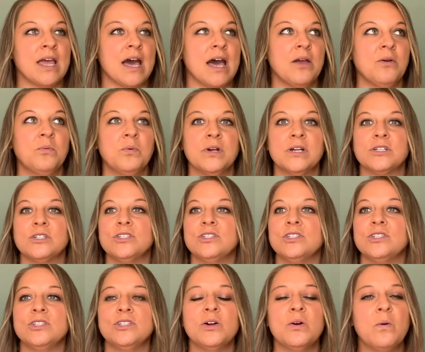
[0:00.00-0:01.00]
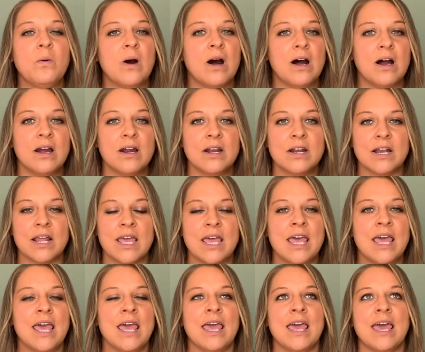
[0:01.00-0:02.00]
I worked so hard
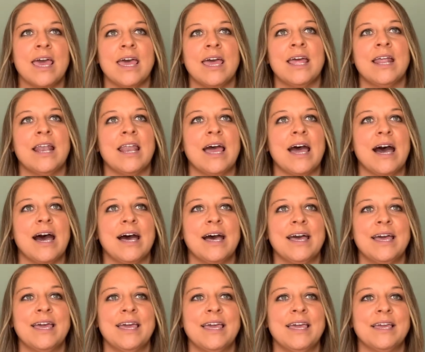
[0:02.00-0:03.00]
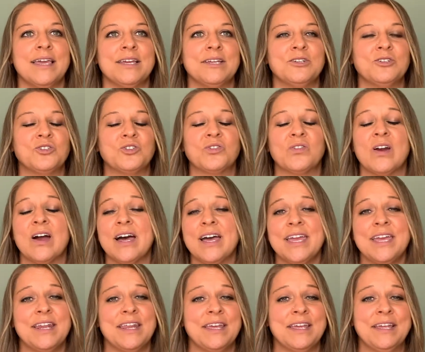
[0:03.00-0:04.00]
and I
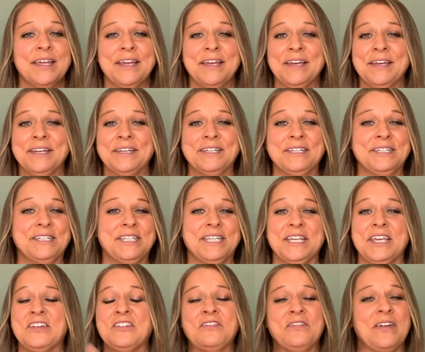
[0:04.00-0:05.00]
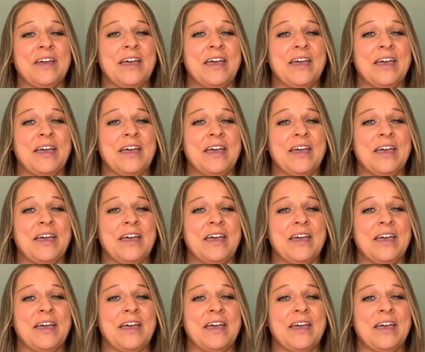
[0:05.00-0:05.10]
tried to give